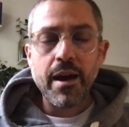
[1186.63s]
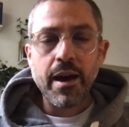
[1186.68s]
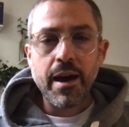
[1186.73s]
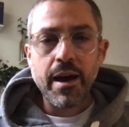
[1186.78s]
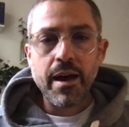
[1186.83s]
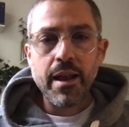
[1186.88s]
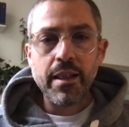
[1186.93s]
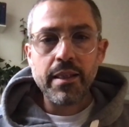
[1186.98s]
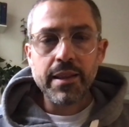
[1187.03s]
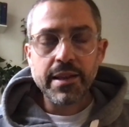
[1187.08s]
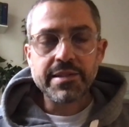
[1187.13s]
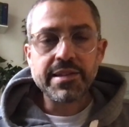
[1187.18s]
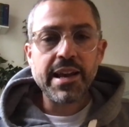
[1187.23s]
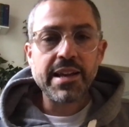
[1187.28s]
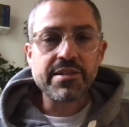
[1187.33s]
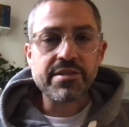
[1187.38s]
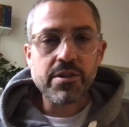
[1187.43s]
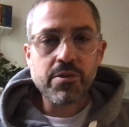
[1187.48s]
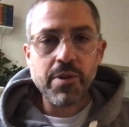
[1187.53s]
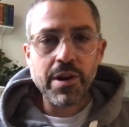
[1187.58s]
Let's ask the
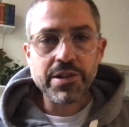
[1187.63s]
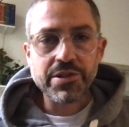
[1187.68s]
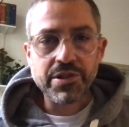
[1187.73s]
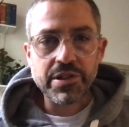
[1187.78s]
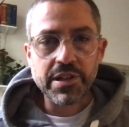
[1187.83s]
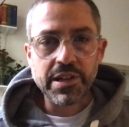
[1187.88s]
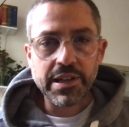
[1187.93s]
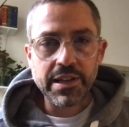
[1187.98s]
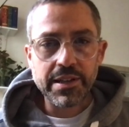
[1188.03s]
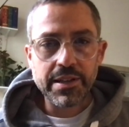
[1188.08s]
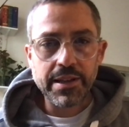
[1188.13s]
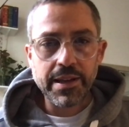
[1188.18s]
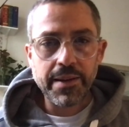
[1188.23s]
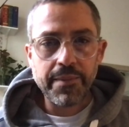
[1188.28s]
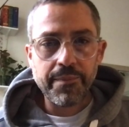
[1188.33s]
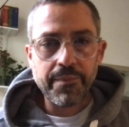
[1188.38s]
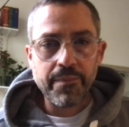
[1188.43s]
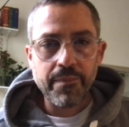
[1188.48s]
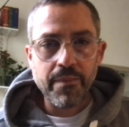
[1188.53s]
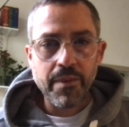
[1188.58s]
question again then
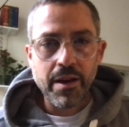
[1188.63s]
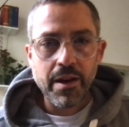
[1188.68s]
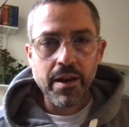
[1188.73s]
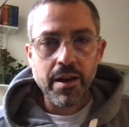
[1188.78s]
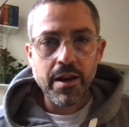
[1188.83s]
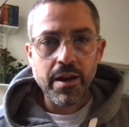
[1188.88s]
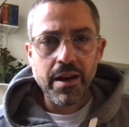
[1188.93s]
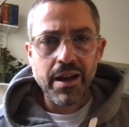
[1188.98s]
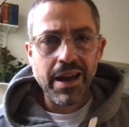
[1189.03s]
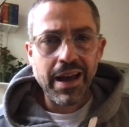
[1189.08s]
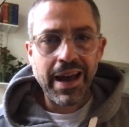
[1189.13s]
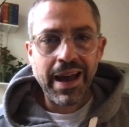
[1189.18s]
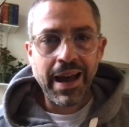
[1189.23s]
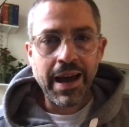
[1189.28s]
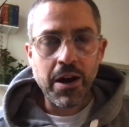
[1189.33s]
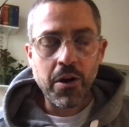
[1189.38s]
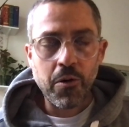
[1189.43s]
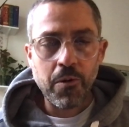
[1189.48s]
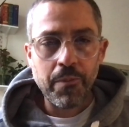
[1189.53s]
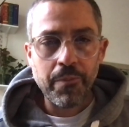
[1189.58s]
how?
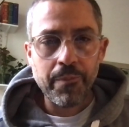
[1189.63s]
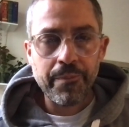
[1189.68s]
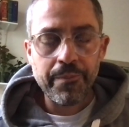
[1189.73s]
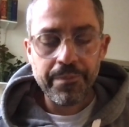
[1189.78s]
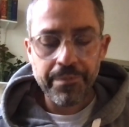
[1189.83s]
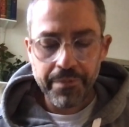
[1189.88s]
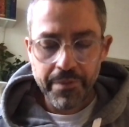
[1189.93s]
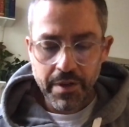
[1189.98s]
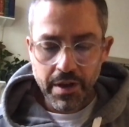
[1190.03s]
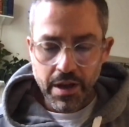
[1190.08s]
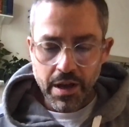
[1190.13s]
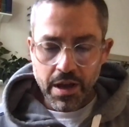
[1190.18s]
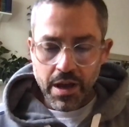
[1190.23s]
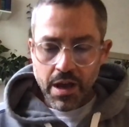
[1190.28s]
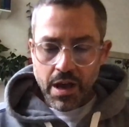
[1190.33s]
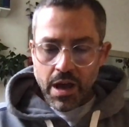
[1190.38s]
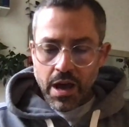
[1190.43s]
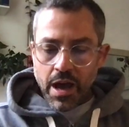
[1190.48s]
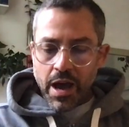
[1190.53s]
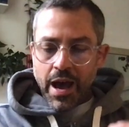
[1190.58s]

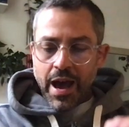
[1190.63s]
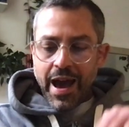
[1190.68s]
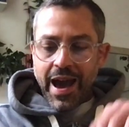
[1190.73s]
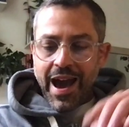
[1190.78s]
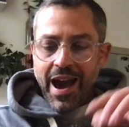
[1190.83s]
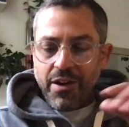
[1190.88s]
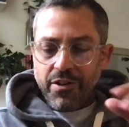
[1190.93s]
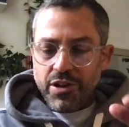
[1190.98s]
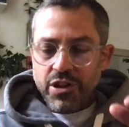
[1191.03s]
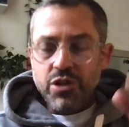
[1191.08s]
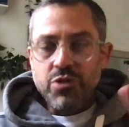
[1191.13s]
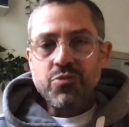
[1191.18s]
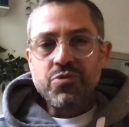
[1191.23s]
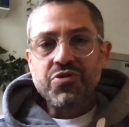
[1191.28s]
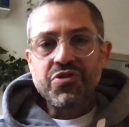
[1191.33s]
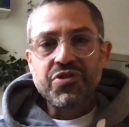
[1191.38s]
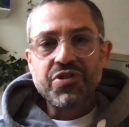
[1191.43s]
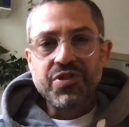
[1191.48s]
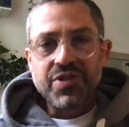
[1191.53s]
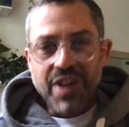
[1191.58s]
How do you
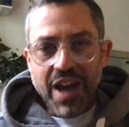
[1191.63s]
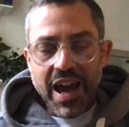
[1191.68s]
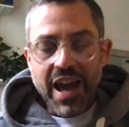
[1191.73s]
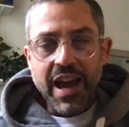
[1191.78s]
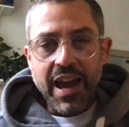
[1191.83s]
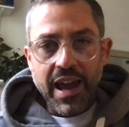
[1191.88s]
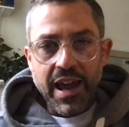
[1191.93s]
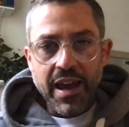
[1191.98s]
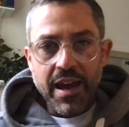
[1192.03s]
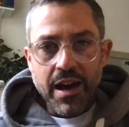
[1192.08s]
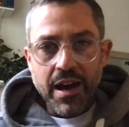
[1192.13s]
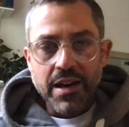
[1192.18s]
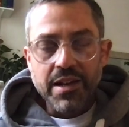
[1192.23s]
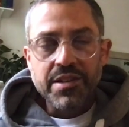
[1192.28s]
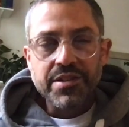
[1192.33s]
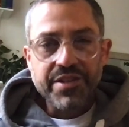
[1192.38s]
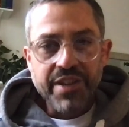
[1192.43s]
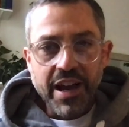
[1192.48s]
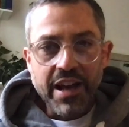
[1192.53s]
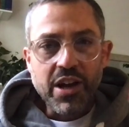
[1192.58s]
say
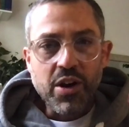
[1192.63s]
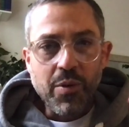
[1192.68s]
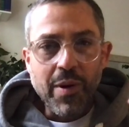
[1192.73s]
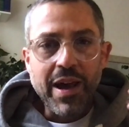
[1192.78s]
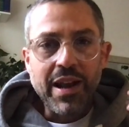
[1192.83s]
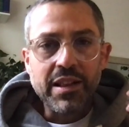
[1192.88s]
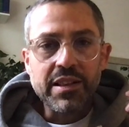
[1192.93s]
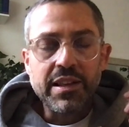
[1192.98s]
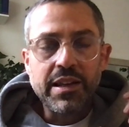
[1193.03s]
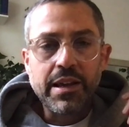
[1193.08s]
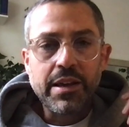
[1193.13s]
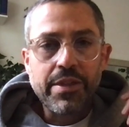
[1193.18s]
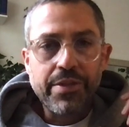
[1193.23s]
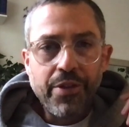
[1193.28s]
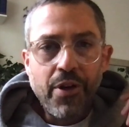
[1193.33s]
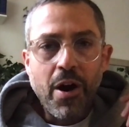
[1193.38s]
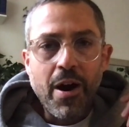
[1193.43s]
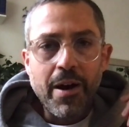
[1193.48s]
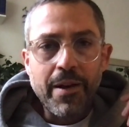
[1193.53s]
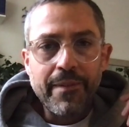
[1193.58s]
psychoanalytic
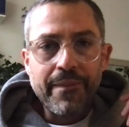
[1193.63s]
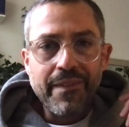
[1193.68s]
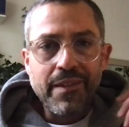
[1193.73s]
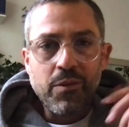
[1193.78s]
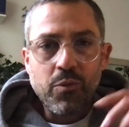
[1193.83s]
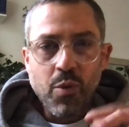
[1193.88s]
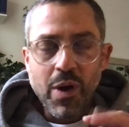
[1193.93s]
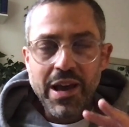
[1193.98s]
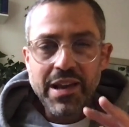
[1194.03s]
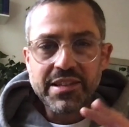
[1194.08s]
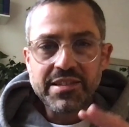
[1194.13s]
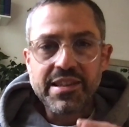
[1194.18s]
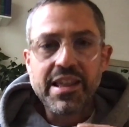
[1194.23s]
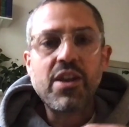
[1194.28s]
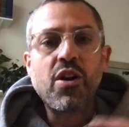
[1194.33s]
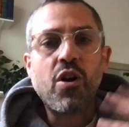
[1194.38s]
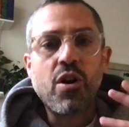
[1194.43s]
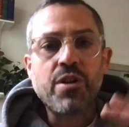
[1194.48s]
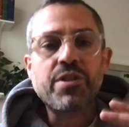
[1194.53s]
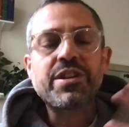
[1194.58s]
thought in ways that
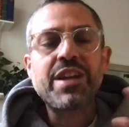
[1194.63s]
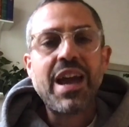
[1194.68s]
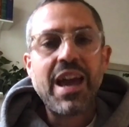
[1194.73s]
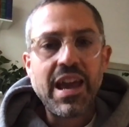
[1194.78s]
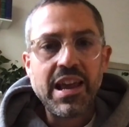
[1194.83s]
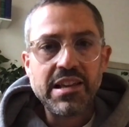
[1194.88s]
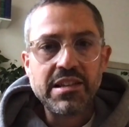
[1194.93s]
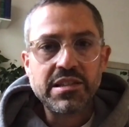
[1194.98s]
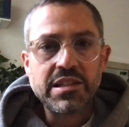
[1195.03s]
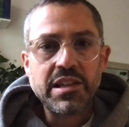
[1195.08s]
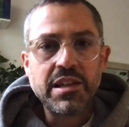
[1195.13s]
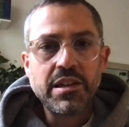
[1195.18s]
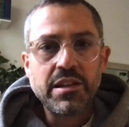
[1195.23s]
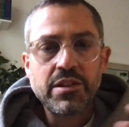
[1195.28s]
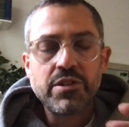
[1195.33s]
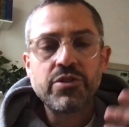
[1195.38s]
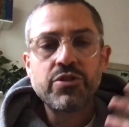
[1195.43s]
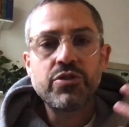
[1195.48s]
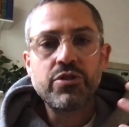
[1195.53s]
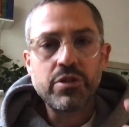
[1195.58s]
aren't hazy,
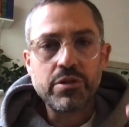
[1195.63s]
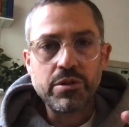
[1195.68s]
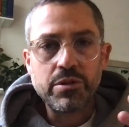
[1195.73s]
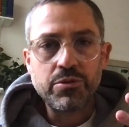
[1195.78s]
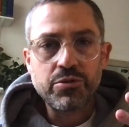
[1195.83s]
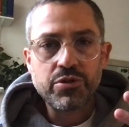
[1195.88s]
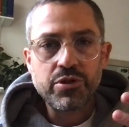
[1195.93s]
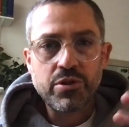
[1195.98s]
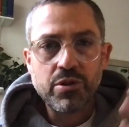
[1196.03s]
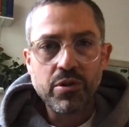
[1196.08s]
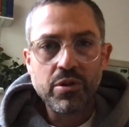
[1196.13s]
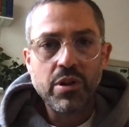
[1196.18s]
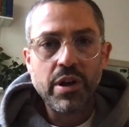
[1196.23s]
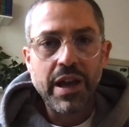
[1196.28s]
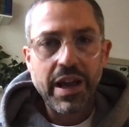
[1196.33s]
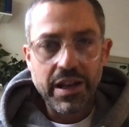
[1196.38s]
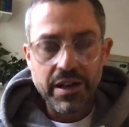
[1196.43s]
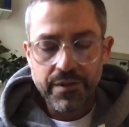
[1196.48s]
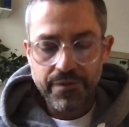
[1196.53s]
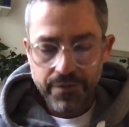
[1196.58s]
delusional, and a
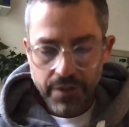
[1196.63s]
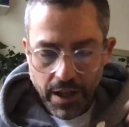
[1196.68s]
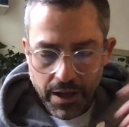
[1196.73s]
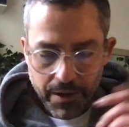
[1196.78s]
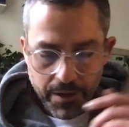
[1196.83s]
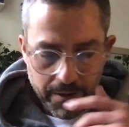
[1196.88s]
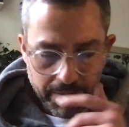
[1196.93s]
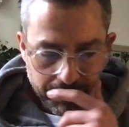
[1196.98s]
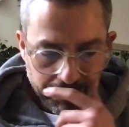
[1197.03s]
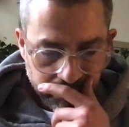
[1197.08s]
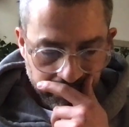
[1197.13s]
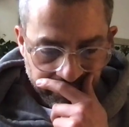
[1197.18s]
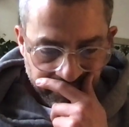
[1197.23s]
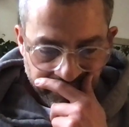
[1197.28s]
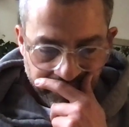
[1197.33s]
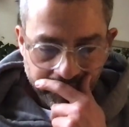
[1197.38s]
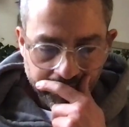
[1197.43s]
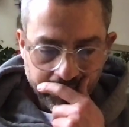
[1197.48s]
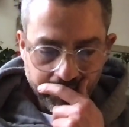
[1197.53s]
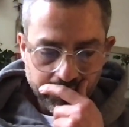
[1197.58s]
flutter?
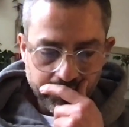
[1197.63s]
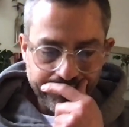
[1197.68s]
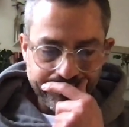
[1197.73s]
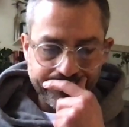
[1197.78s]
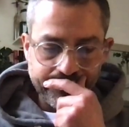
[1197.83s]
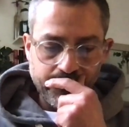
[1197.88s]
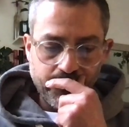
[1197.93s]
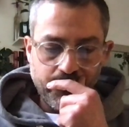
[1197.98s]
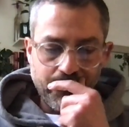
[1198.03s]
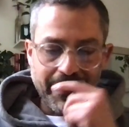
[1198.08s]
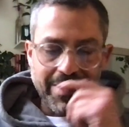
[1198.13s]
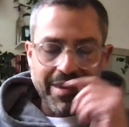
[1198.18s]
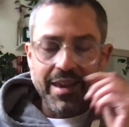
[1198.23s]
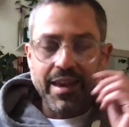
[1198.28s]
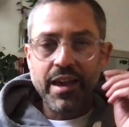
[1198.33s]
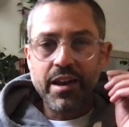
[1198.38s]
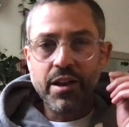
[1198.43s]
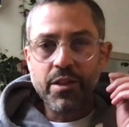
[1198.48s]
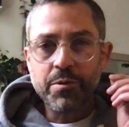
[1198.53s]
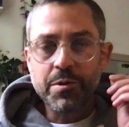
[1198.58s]
In
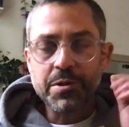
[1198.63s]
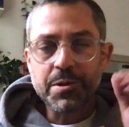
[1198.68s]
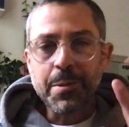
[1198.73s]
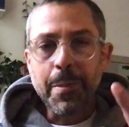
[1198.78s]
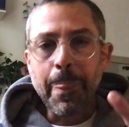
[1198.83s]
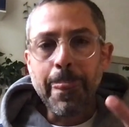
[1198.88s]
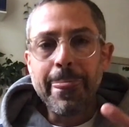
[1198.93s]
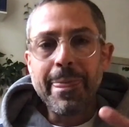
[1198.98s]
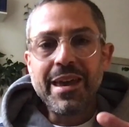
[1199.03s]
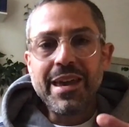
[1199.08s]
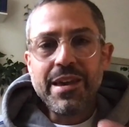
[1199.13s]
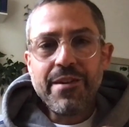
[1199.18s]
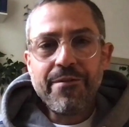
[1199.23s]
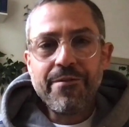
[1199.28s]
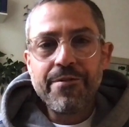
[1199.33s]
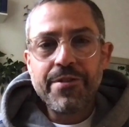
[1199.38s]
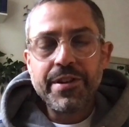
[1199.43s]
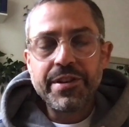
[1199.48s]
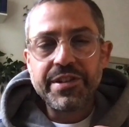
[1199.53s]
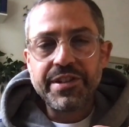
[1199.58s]
other words, if the
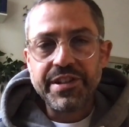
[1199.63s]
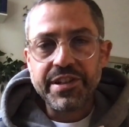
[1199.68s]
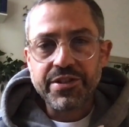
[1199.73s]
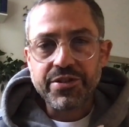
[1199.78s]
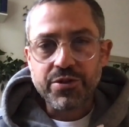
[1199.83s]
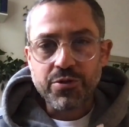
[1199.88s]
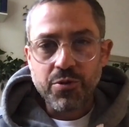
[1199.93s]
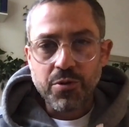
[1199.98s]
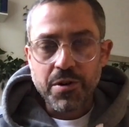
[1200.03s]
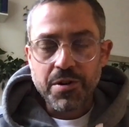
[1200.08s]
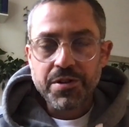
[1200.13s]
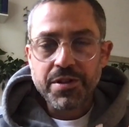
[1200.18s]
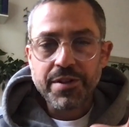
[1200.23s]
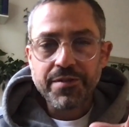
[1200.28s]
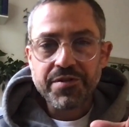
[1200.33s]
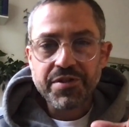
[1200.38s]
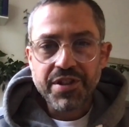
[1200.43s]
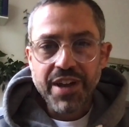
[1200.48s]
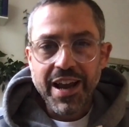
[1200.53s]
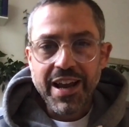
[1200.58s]
discourse of
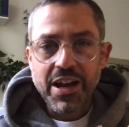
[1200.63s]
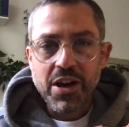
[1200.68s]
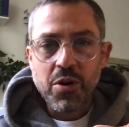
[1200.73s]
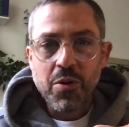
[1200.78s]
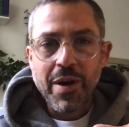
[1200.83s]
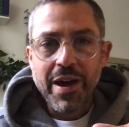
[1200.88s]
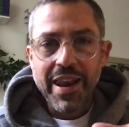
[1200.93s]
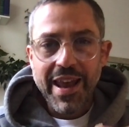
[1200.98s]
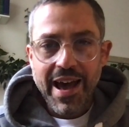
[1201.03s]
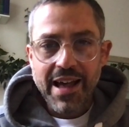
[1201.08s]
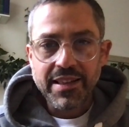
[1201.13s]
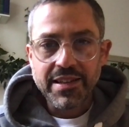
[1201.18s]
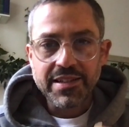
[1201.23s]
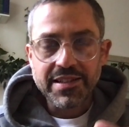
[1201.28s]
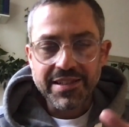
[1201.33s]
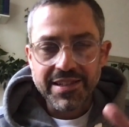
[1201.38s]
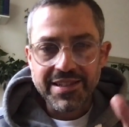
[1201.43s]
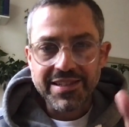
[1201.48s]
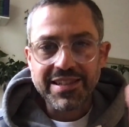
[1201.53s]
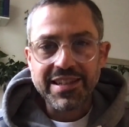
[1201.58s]

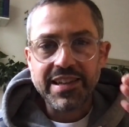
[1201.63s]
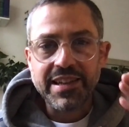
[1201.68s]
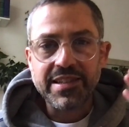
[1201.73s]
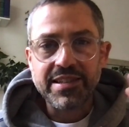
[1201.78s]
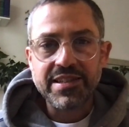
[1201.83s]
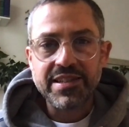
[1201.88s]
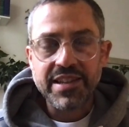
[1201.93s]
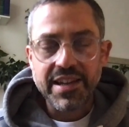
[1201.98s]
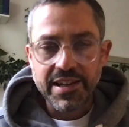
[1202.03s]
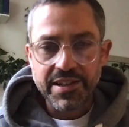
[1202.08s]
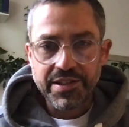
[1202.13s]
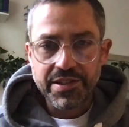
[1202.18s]
psychoanalysis exists